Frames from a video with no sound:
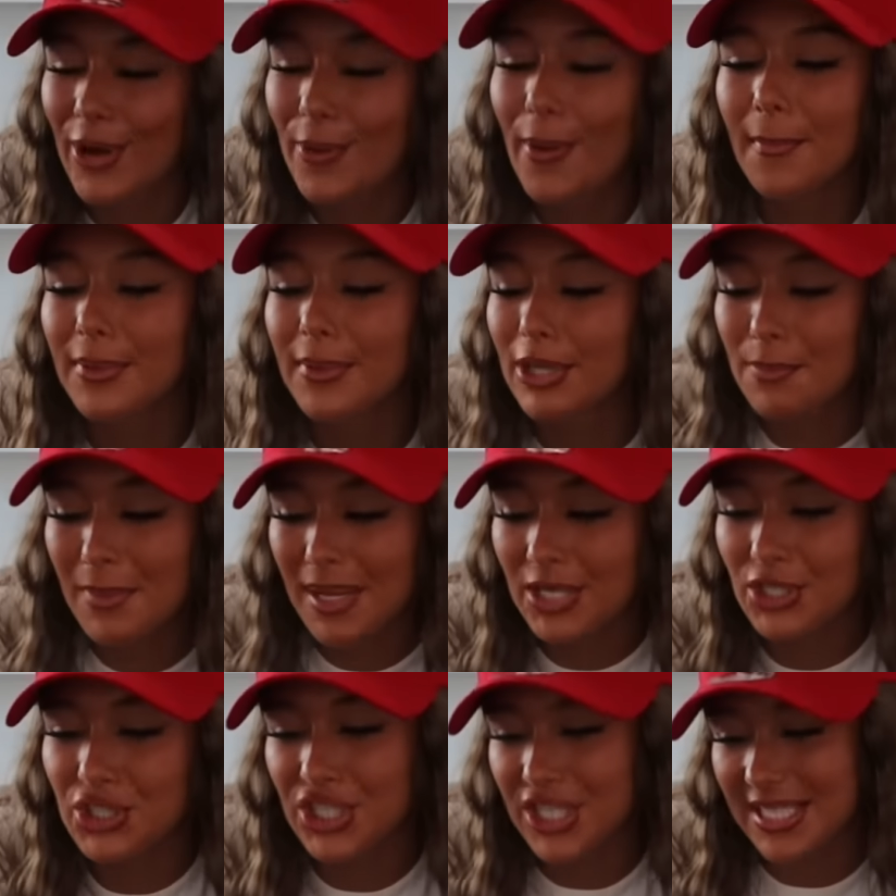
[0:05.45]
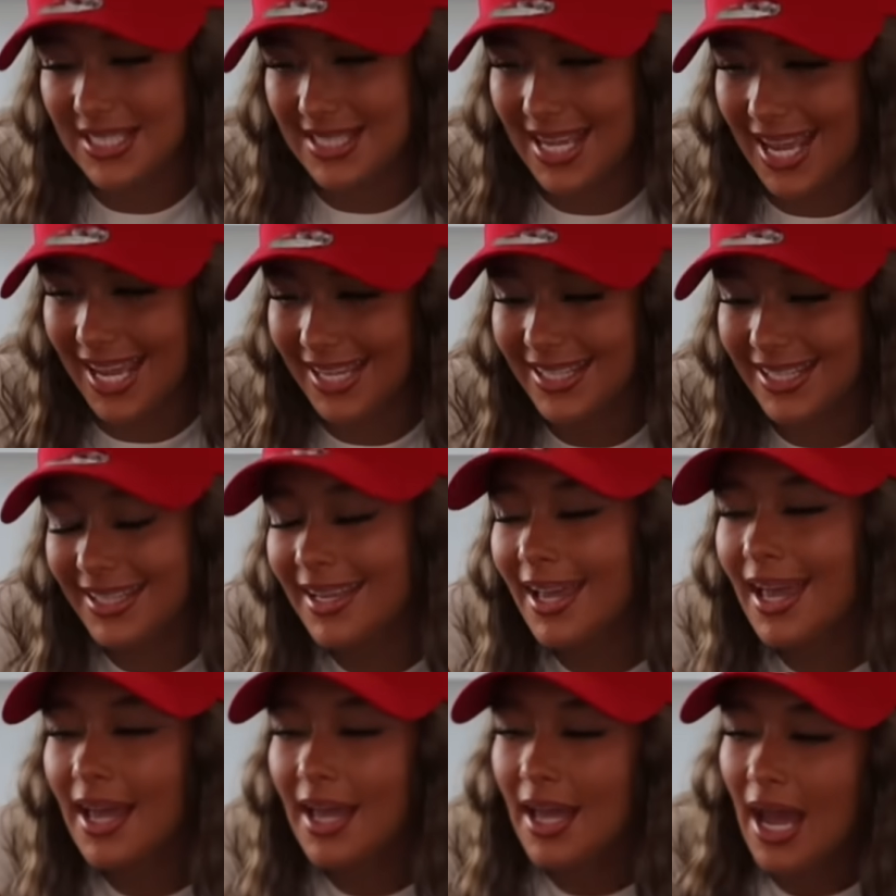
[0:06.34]
I'm going to make a
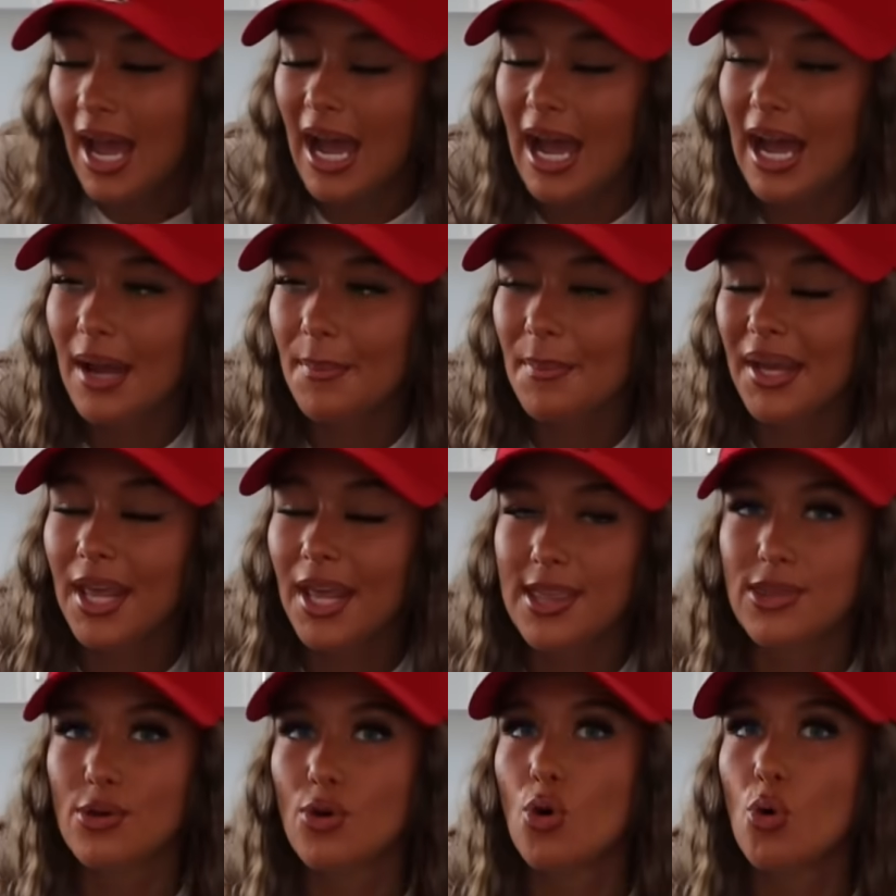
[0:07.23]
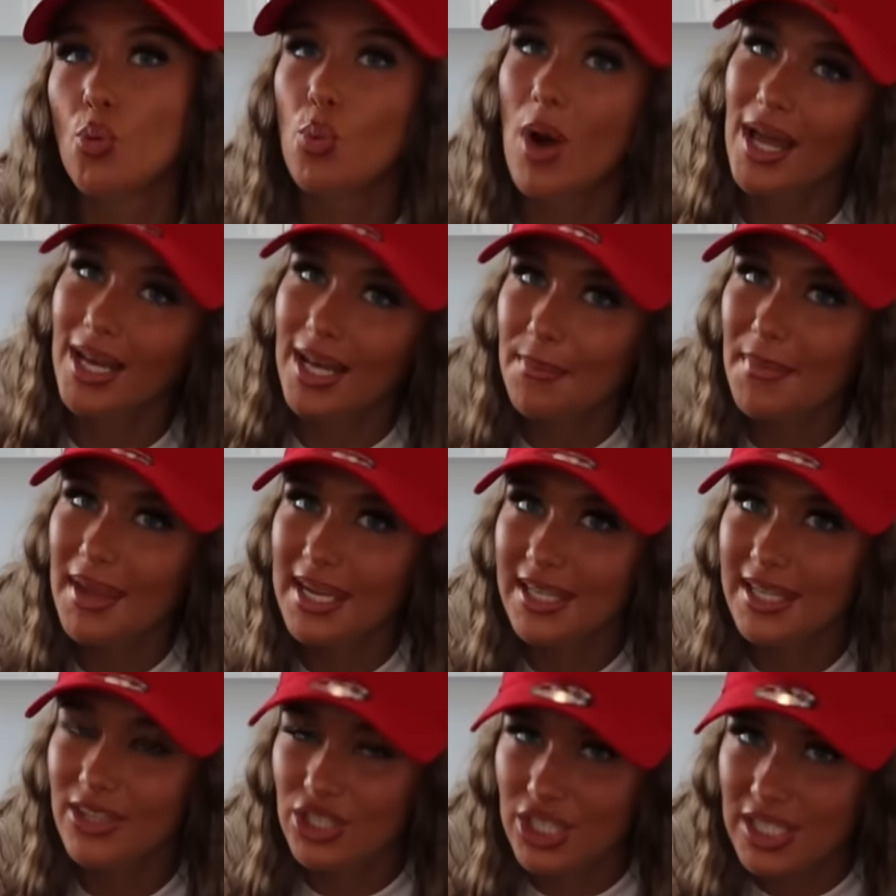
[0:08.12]
cheesecake and I thought while I
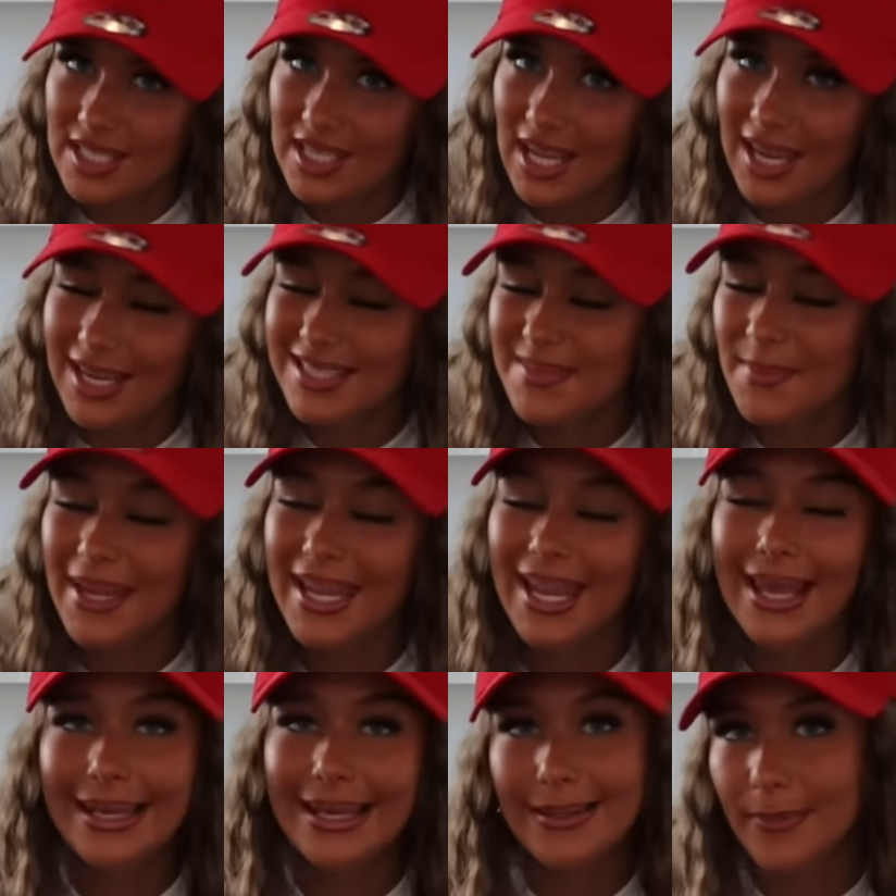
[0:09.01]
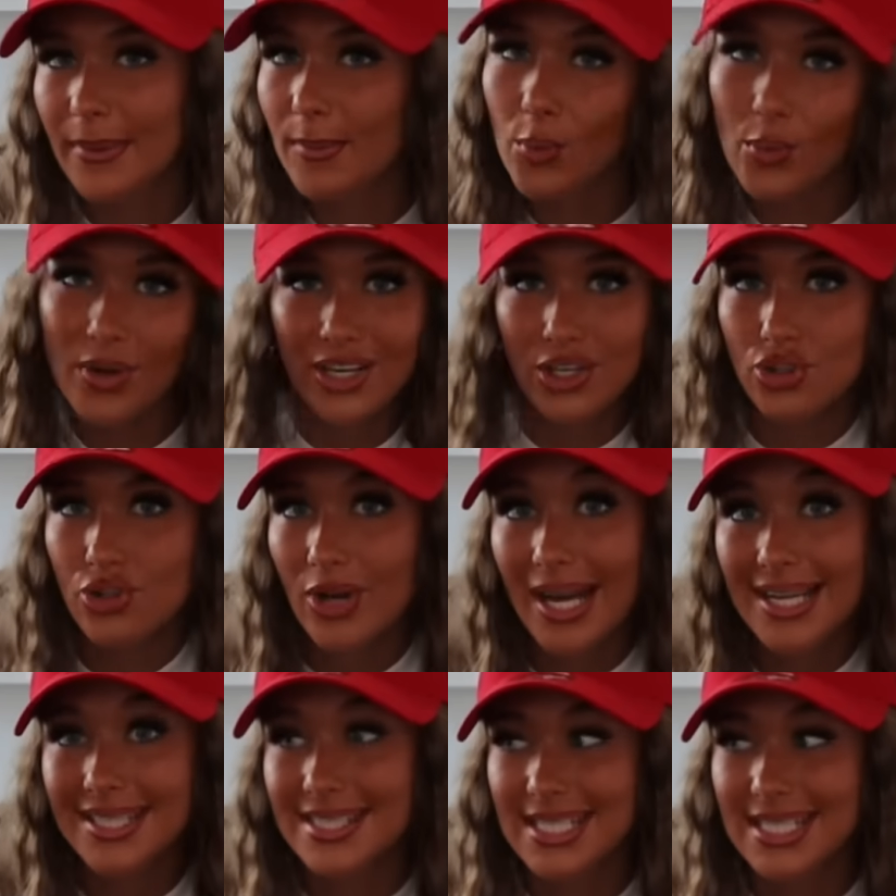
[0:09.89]
make the cheesecake, to make it a little bit more
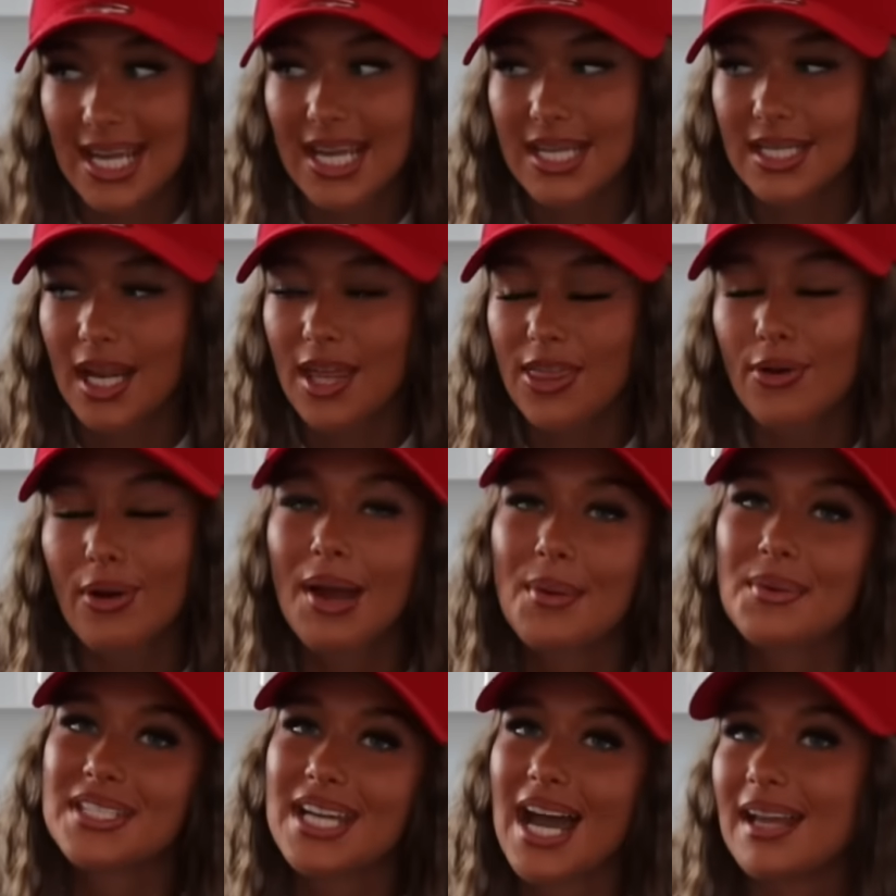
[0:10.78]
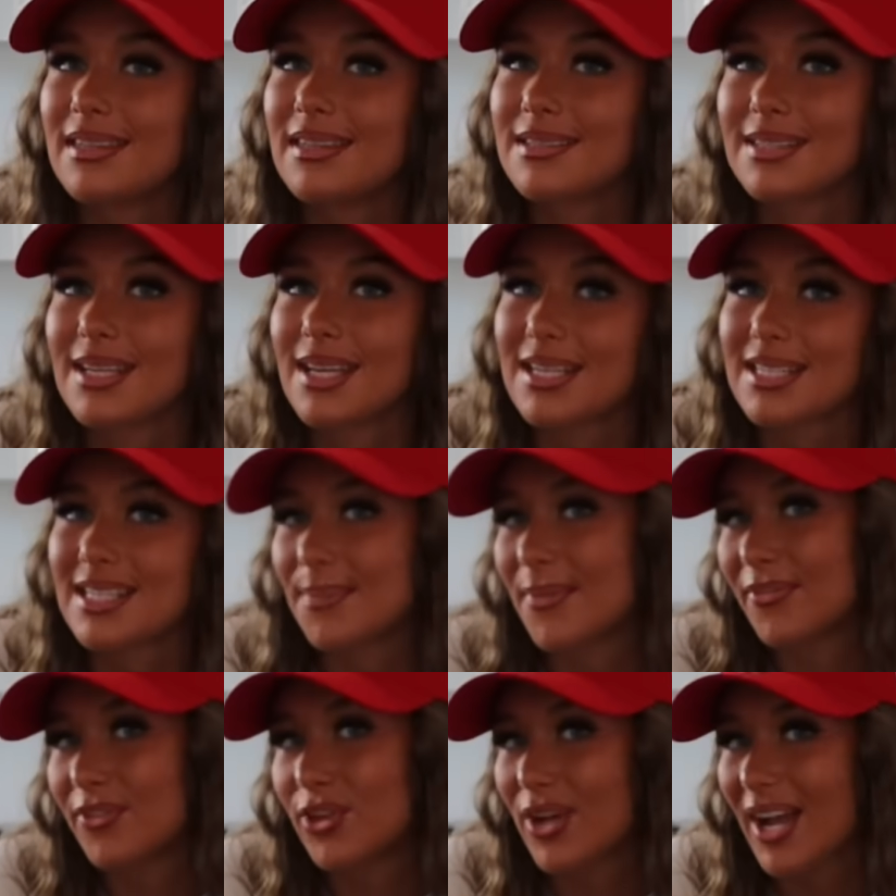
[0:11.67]
interesting, I thought I would answer
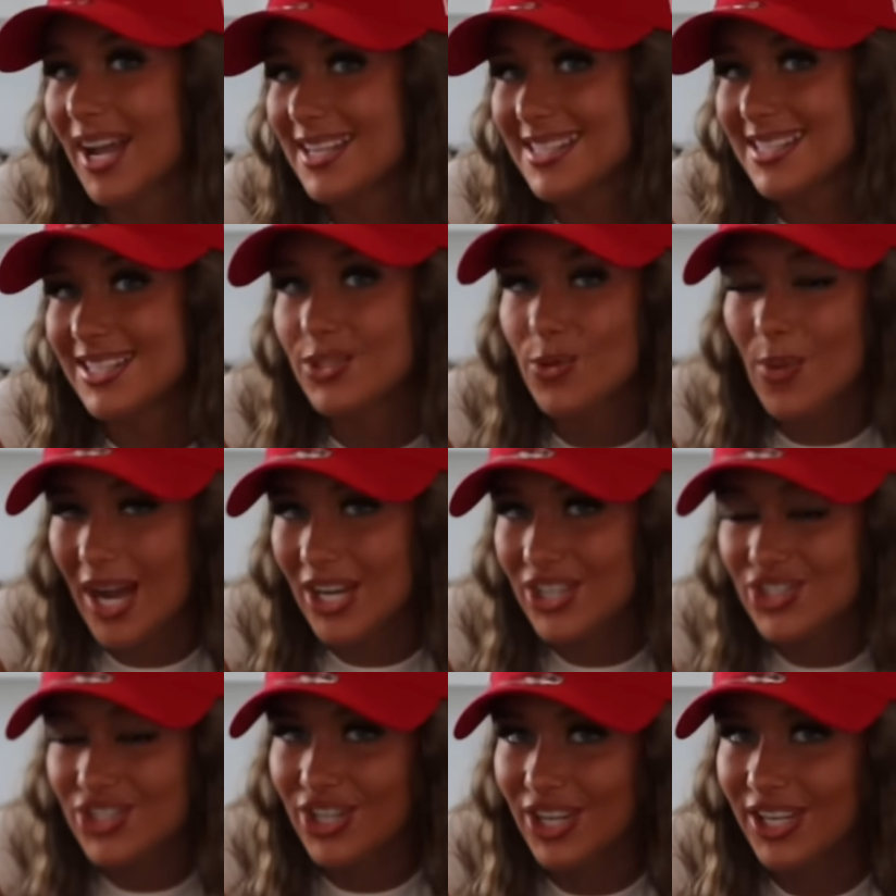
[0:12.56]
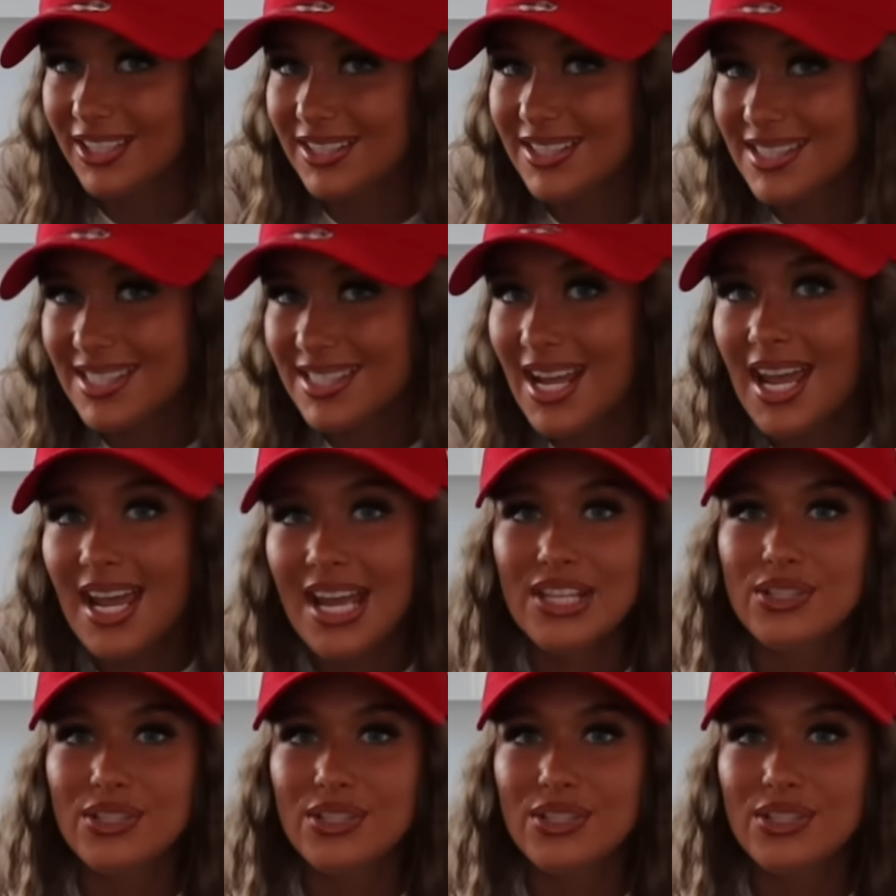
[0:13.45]
some of you guys' questions.